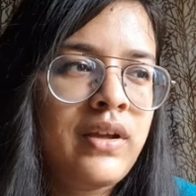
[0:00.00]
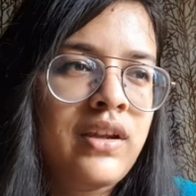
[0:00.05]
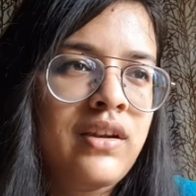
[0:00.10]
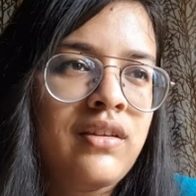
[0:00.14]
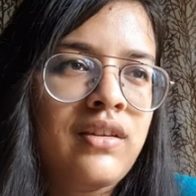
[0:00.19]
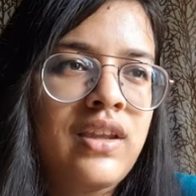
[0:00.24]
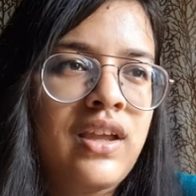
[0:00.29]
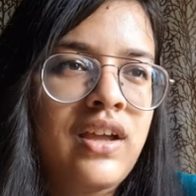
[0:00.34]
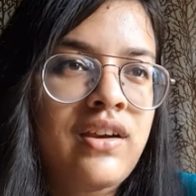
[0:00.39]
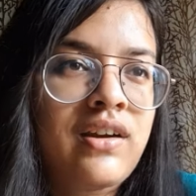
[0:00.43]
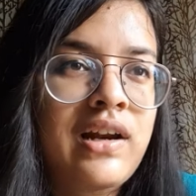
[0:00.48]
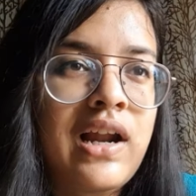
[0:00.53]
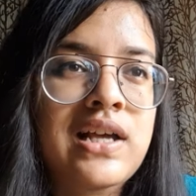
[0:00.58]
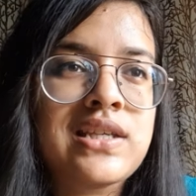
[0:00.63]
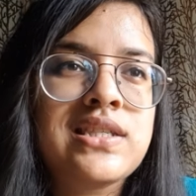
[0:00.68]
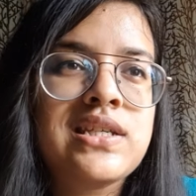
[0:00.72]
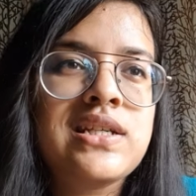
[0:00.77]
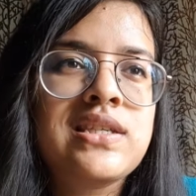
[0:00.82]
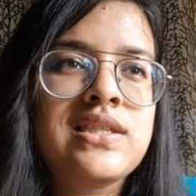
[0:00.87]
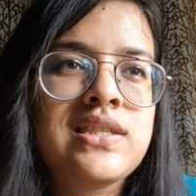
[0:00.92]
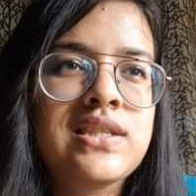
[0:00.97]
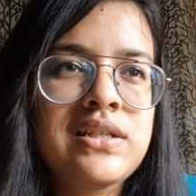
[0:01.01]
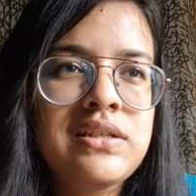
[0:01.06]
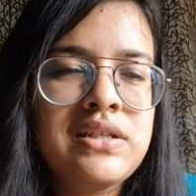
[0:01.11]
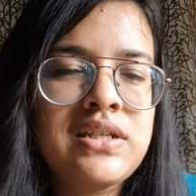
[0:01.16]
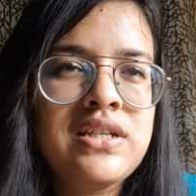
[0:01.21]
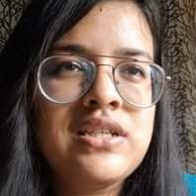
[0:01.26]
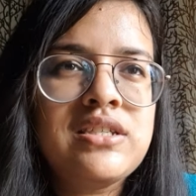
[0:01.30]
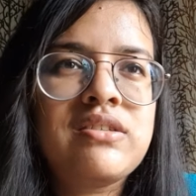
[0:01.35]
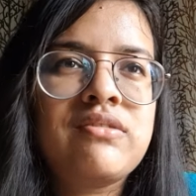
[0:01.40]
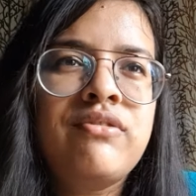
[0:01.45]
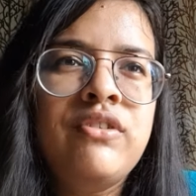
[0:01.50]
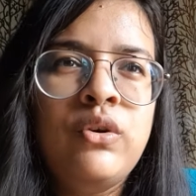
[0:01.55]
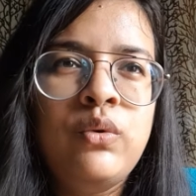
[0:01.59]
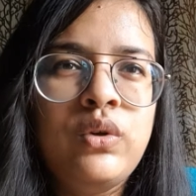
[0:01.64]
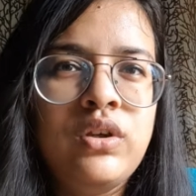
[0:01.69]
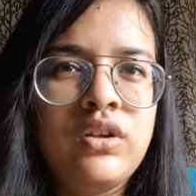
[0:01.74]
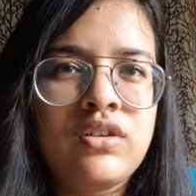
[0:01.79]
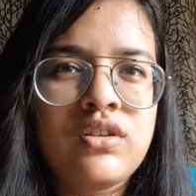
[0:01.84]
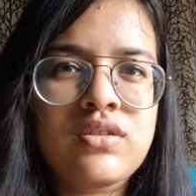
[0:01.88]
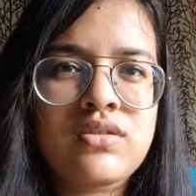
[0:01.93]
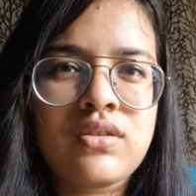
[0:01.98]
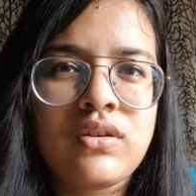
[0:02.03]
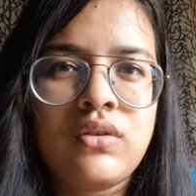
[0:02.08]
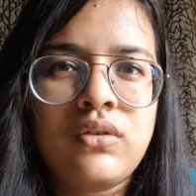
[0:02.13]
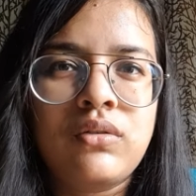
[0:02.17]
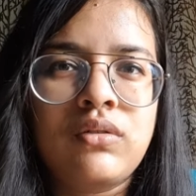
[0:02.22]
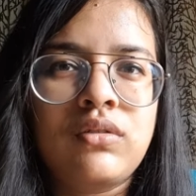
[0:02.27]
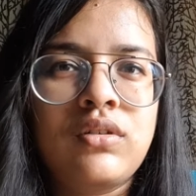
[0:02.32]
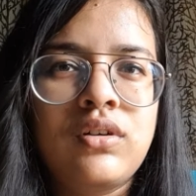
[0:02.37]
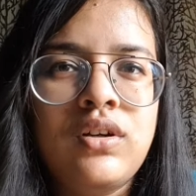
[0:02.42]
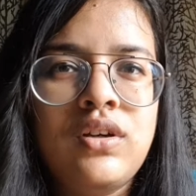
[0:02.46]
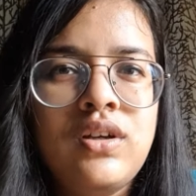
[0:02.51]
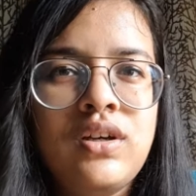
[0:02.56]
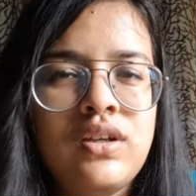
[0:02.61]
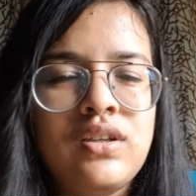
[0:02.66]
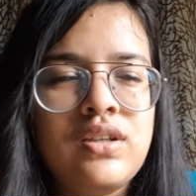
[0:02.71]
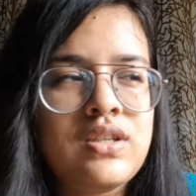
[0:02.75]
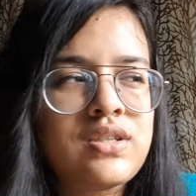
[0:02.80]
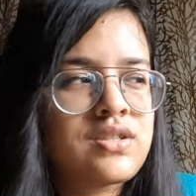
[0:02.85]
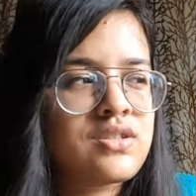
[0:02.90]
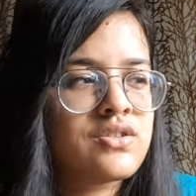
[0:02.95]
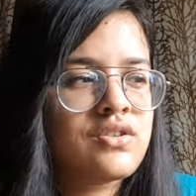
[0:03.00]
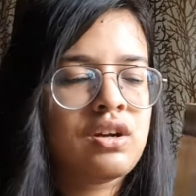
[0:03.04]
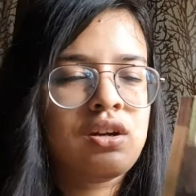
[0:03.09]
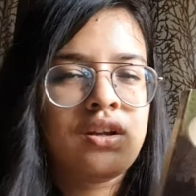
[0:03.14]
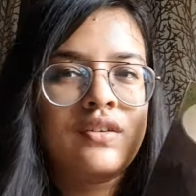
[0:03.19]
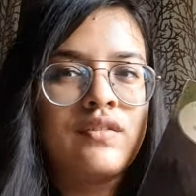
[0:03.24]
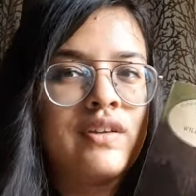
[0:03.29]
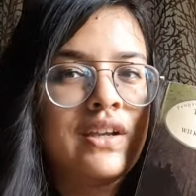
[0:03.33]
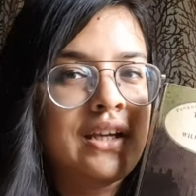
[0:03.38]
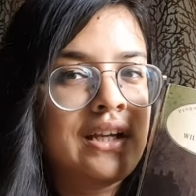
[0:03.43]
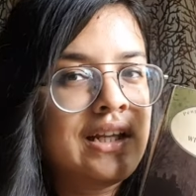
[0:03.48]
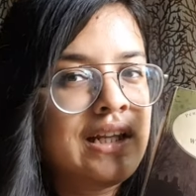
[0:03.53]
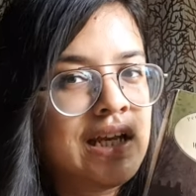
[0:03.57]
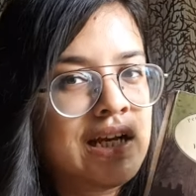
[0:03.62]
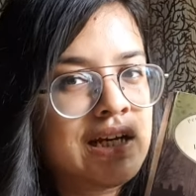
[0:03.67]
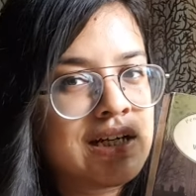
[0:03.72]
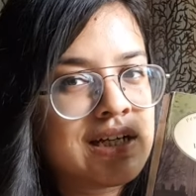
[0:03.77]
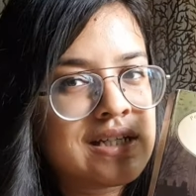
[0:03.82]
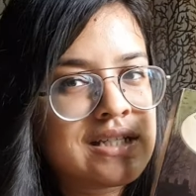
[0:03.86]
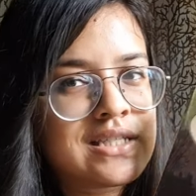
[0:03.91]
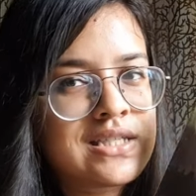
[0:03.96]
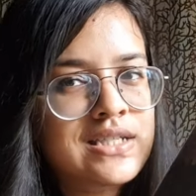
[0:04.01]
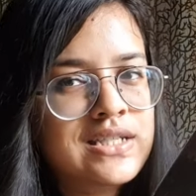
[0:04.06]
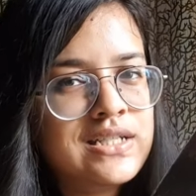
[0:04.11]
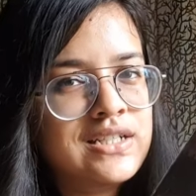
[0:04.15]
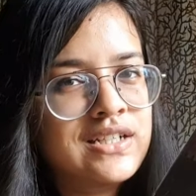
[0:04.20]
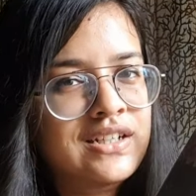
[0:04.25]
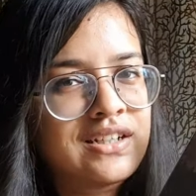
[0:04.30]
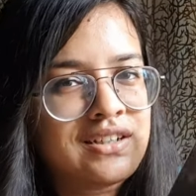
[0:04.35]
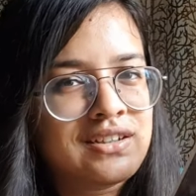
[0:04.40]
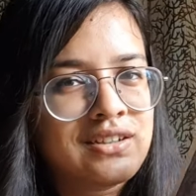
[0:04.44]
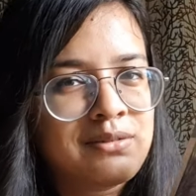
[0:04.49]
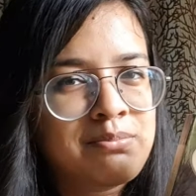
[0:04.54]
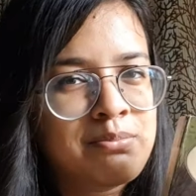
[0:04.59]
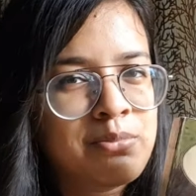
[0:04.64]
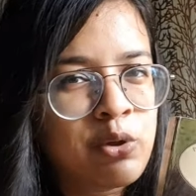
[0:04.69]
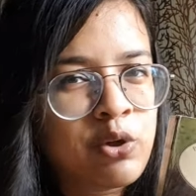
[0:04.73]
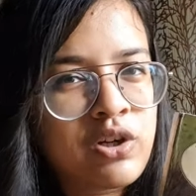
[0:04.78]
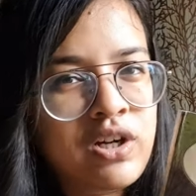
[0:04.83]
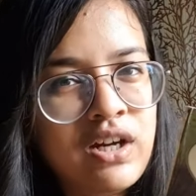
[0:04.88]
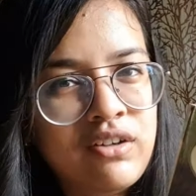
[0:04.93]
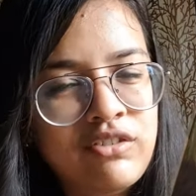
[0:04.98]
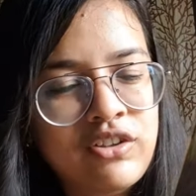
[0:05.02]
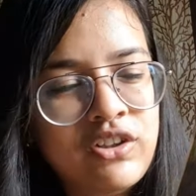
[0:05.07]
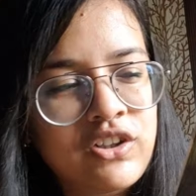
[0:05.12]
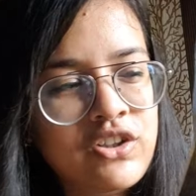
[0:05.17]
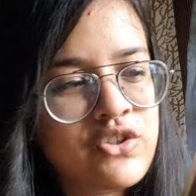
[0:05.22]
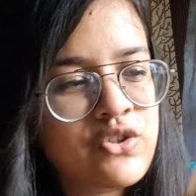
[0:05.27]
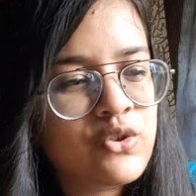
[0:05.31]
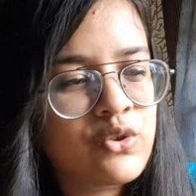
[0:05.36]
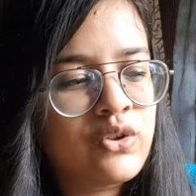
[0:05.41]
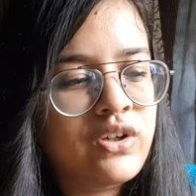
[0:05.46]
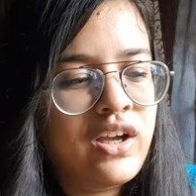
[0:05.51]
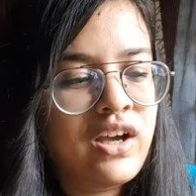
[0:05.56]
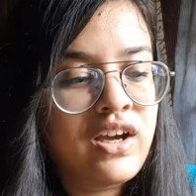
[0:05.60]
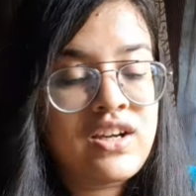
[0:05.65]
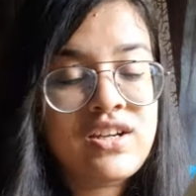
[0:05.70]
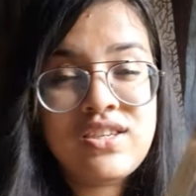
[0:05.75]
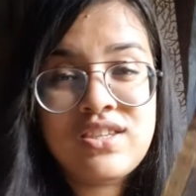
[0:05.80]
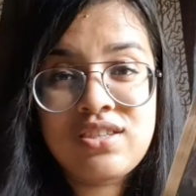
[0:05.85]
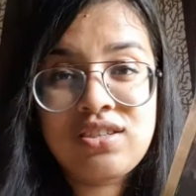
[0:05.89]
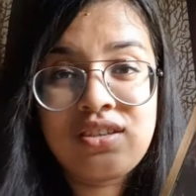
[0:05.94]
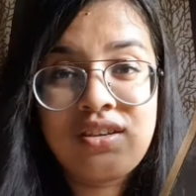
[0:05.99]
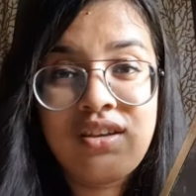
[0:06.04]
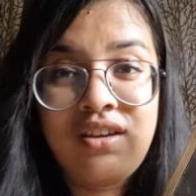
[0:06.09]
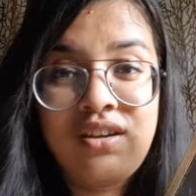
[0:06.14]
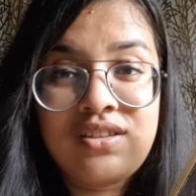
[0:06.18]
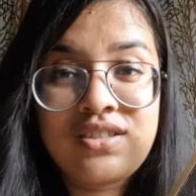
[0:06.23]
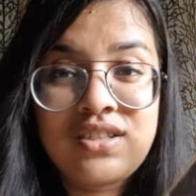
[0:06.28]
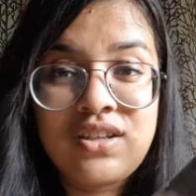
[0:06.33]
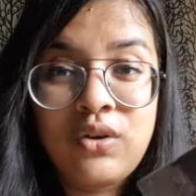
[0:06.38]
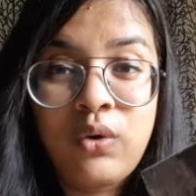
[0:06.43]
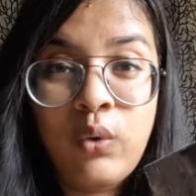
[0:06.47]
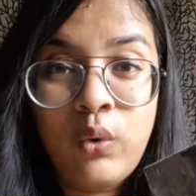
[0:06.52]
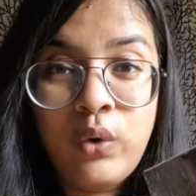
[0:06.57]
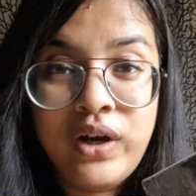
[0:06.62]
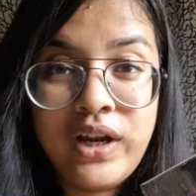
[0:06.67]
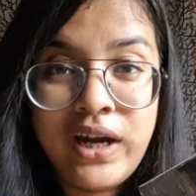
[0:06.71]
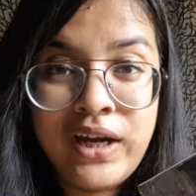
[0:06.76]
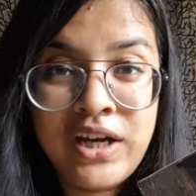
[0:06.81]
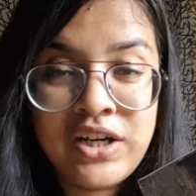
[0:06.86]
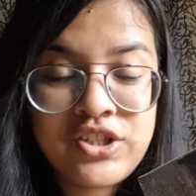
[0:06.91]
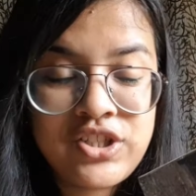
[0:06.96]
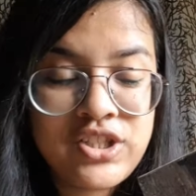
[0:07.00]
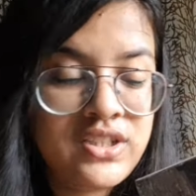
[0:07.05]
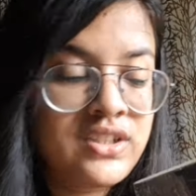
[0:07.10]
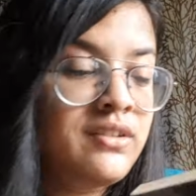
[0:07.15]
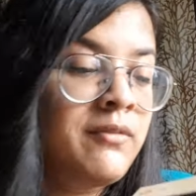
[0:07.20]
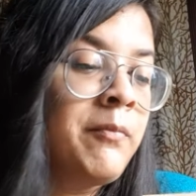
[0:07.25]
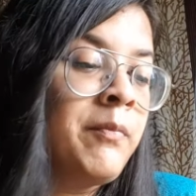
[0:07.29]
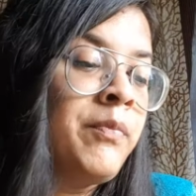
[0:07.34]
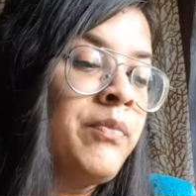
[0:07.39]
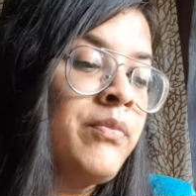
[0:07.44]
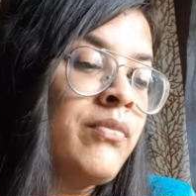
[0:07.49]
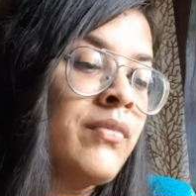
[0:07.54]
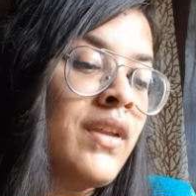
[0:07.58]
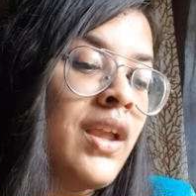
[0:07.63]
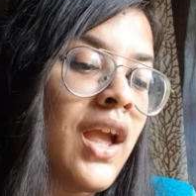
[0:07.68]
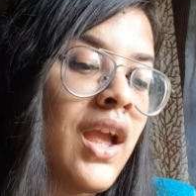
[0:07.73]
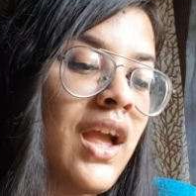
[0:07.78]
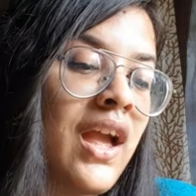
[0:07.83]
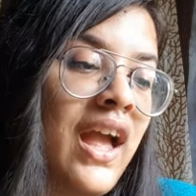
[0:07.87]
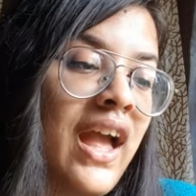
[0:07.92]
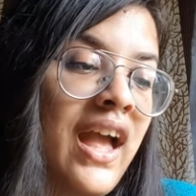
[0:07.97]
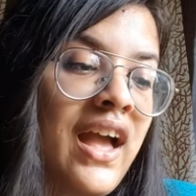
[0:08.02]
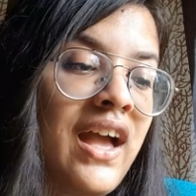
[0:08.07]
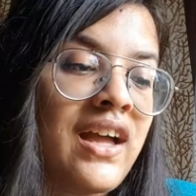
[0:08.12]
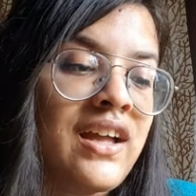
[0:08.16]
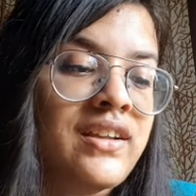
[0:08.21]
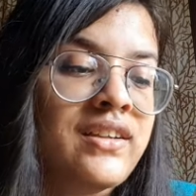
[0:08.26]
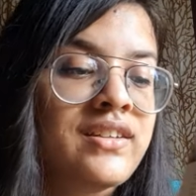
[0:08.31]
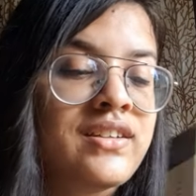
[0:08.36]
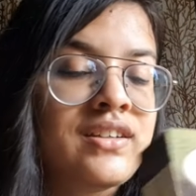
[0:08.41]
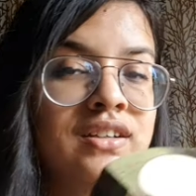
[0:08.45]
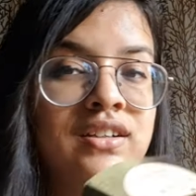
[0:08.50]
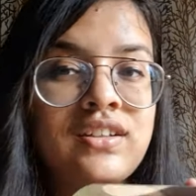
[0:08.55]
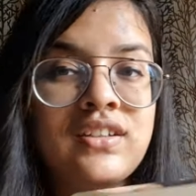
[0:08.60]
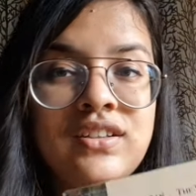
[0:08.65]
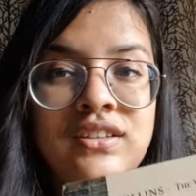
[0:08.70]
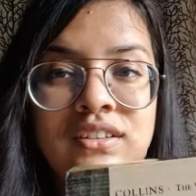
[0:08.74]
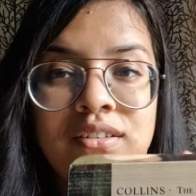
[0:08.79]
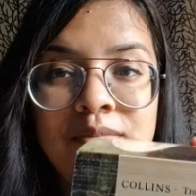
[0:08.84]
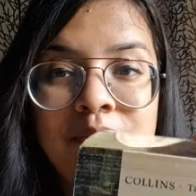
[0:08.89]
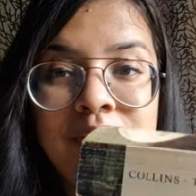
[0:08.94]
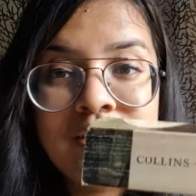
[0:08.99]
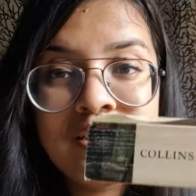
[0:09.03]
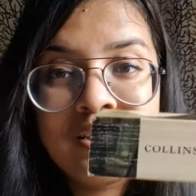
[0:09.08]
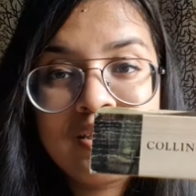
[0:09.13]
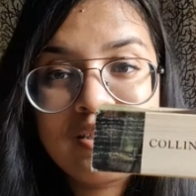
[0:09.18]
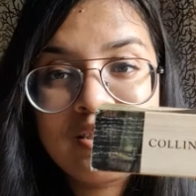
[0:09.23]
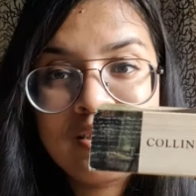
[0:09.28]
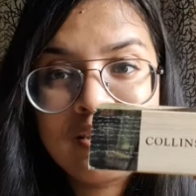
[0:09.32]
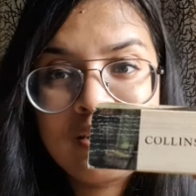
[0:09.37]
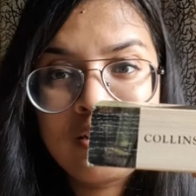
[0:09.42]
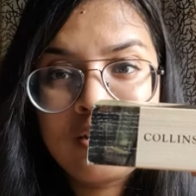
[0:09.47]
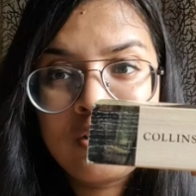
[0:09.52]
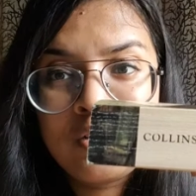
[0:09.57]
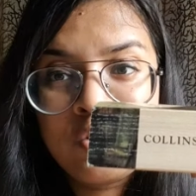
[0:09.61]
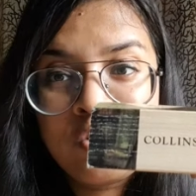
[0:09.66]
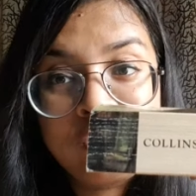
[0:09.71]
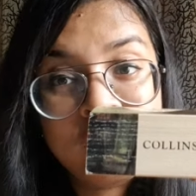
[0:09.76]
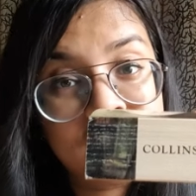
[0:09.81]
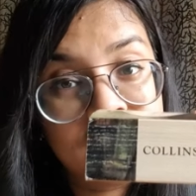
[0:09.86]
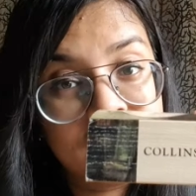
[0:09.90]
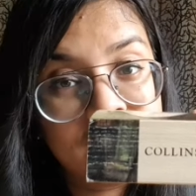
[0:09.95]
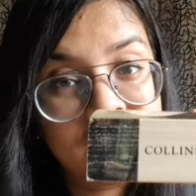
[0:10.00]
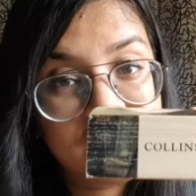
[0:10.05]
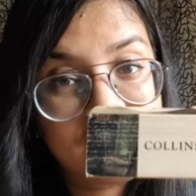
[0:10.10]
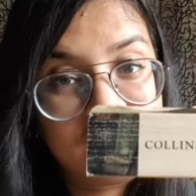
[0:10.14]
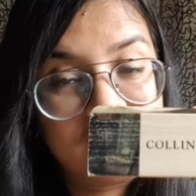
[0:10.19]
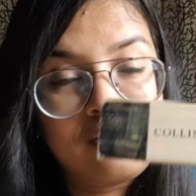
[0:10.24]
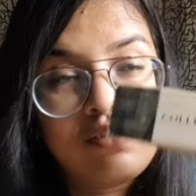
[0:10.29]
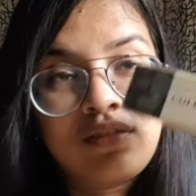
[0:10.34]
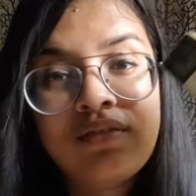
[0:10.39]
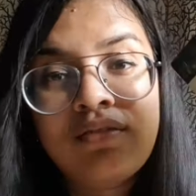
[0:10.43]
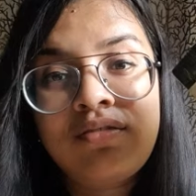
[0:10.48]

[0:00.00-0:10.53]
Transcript: in their classic series few years ago this is not a very latest uh, book cover so yeah it's it's an old edition and uh, but it is in a good condition